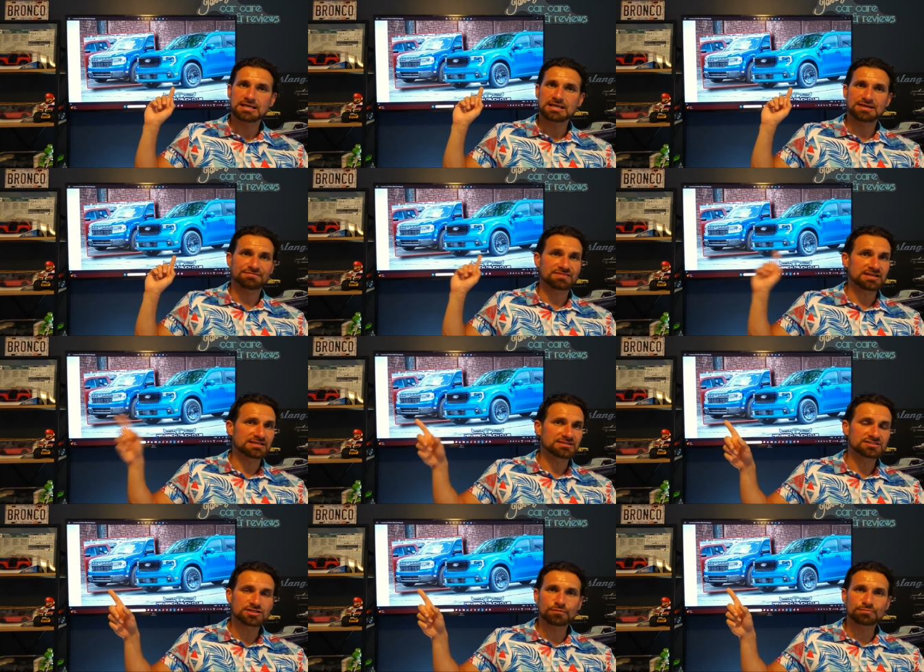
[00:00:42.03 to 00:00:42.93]
If they
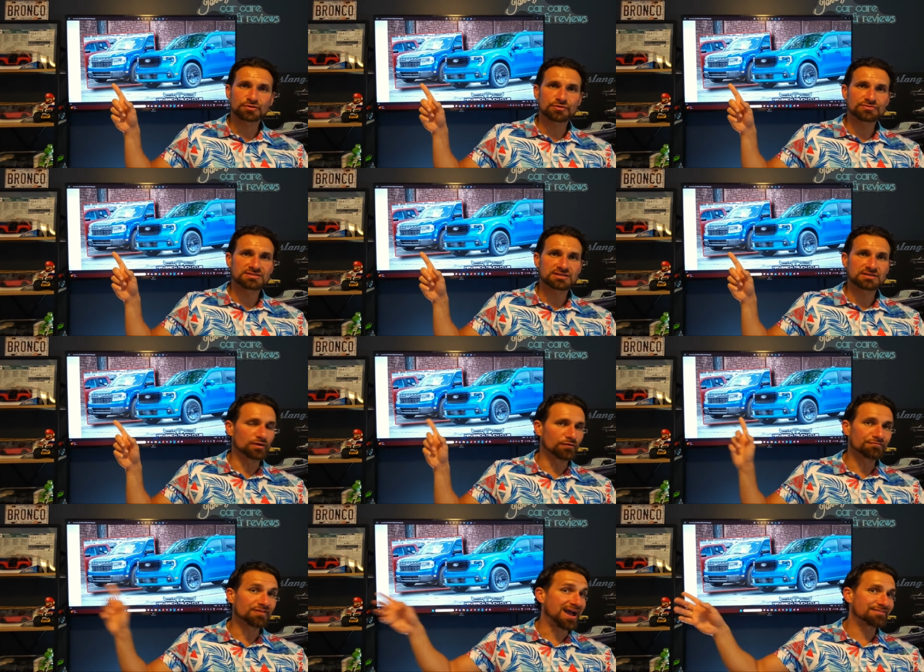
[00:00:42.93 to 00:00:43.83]
can start producing, you
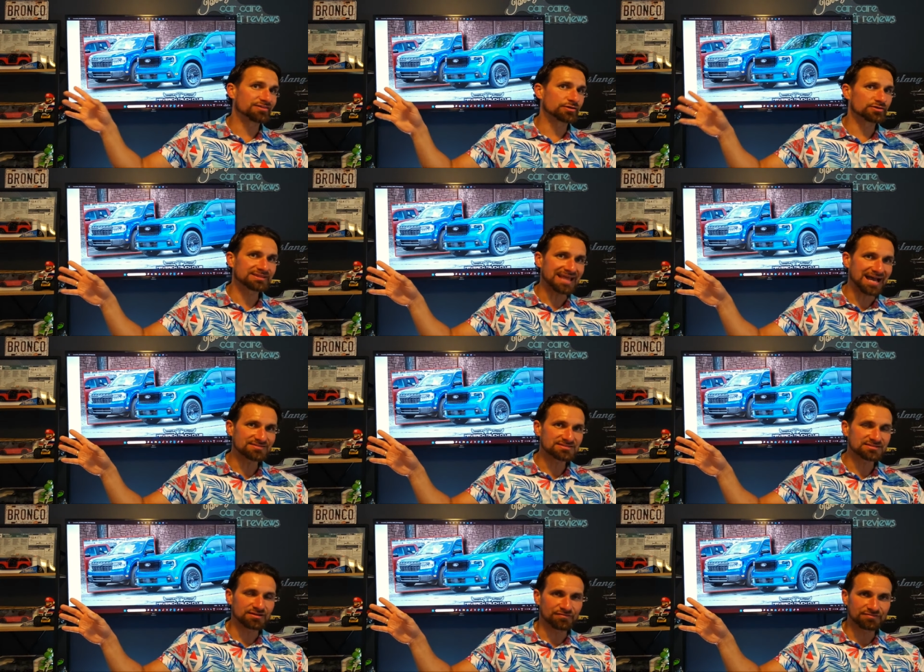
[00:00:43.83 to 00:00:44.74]
know,
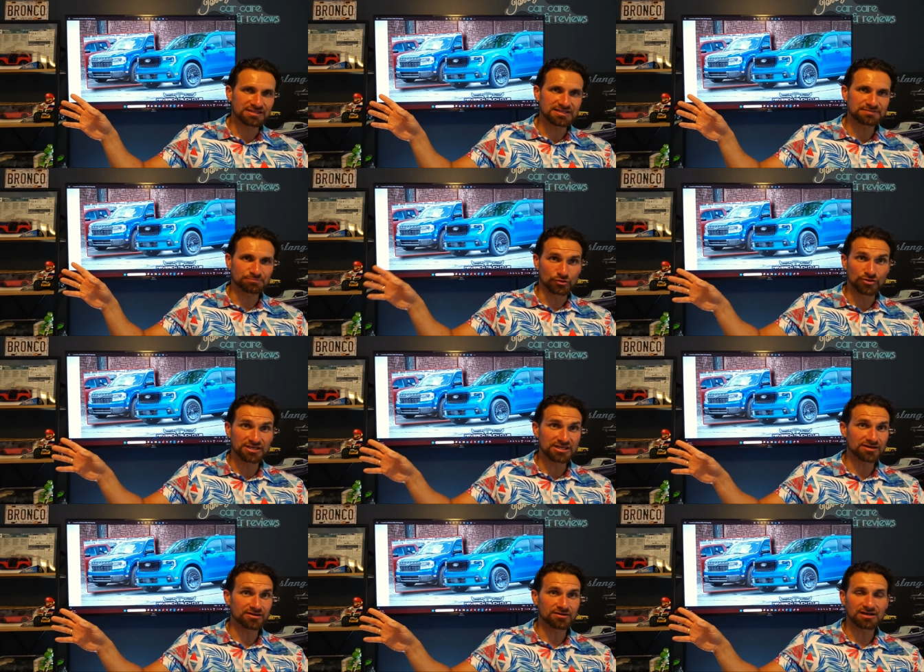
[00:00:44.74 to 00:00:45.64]
500,000 of these per
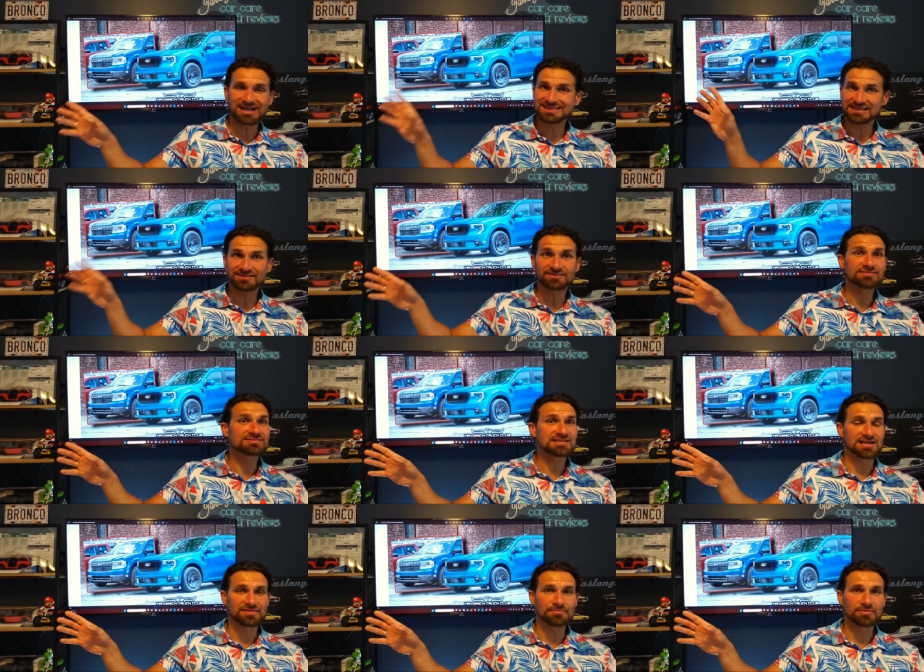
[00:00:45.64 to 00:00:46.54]
year, I think they'll
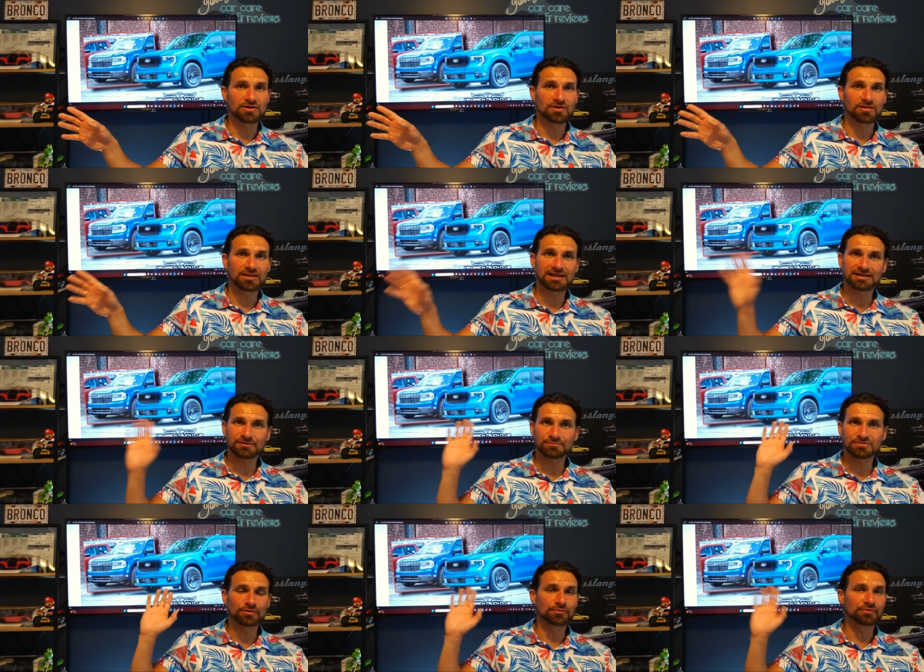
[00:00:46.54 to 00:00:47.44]
sell them all and it would
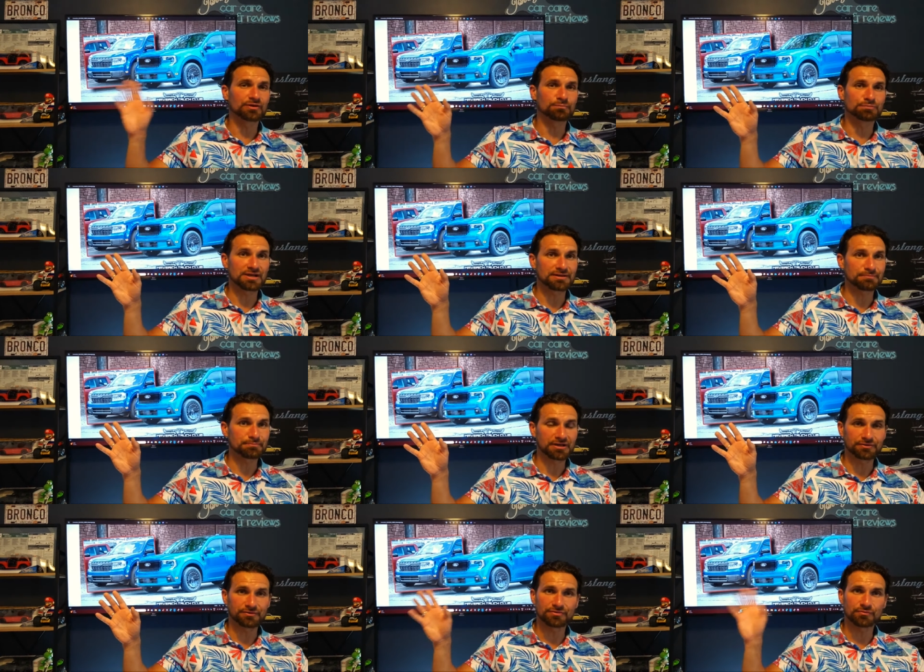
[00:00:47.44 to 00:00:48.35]
be a real bread and
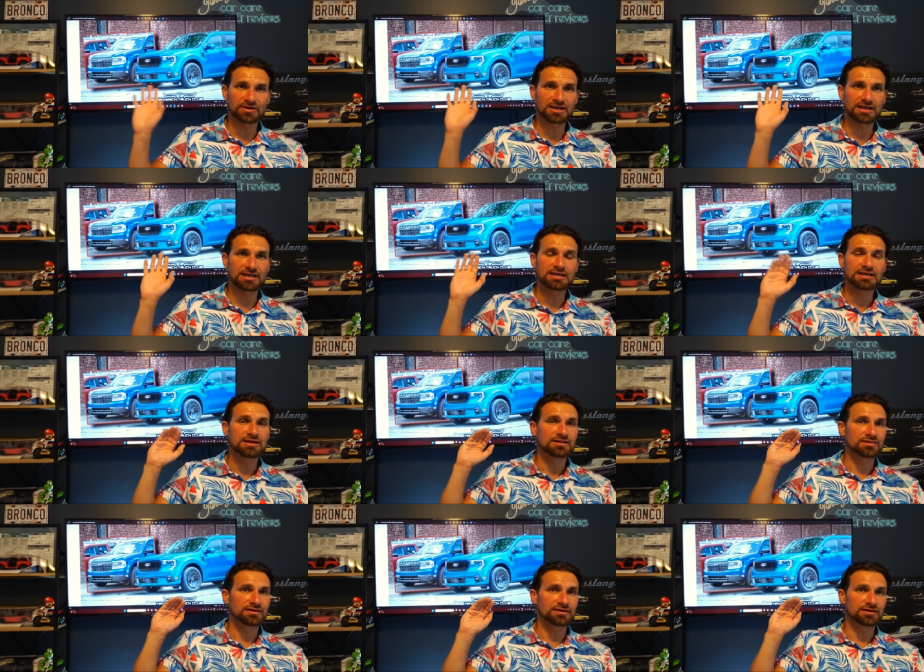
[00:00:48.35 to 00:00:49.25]
butter the way
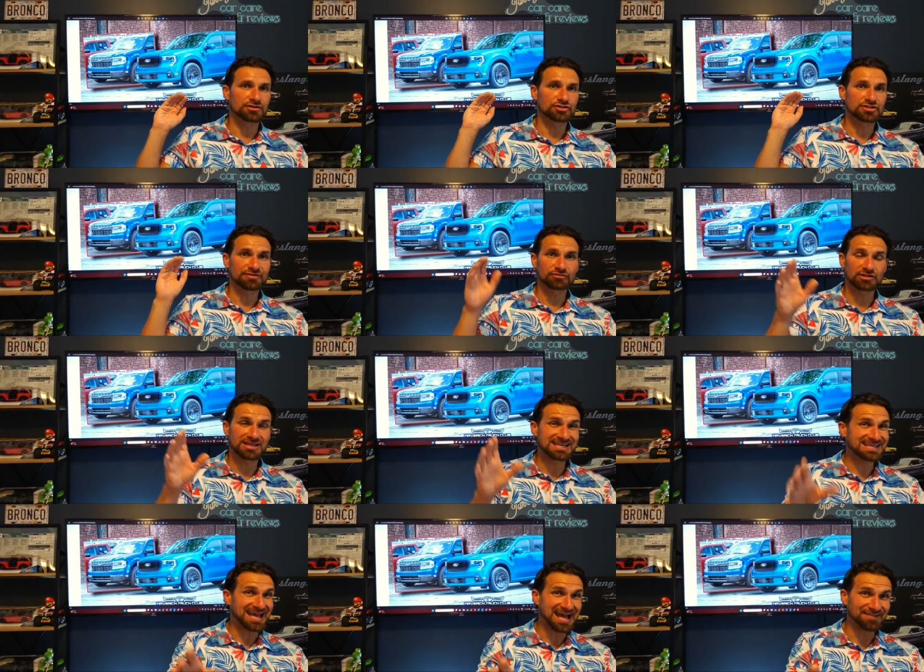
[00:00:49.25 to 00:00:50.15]
the
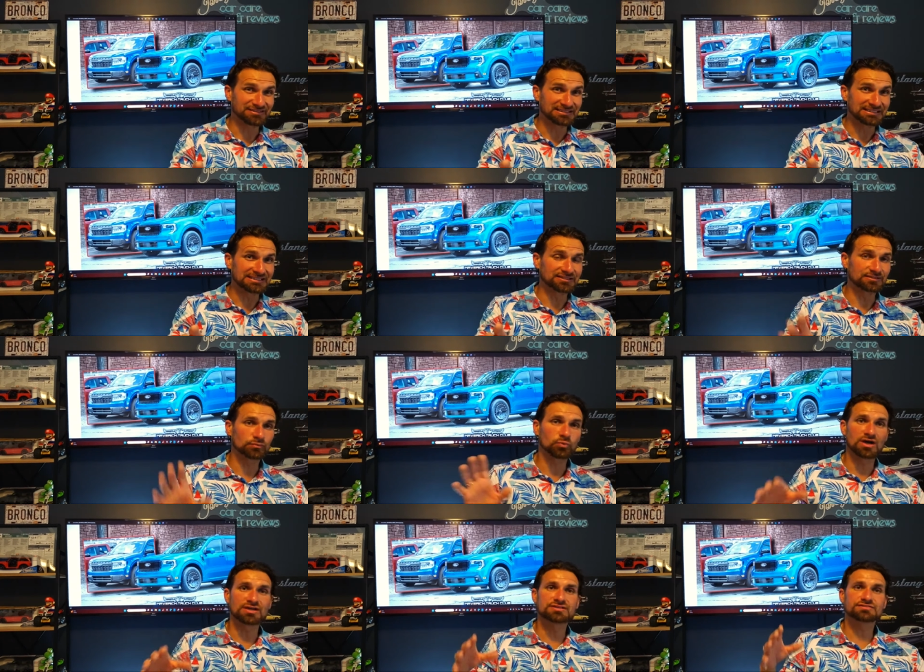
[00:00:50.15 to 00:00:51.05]
Chevrolet Cavalier
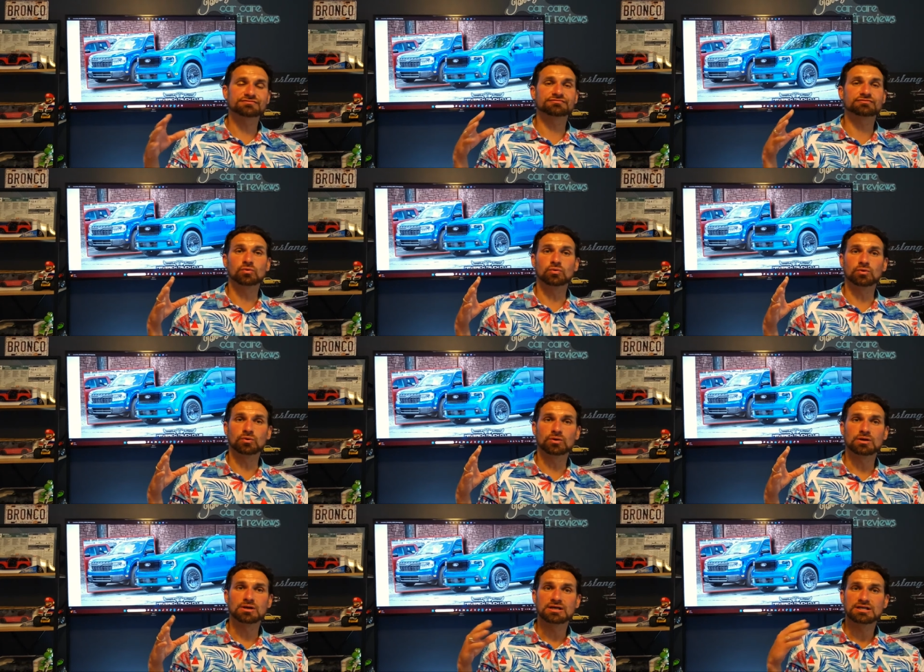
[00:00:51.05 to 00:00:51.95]
was for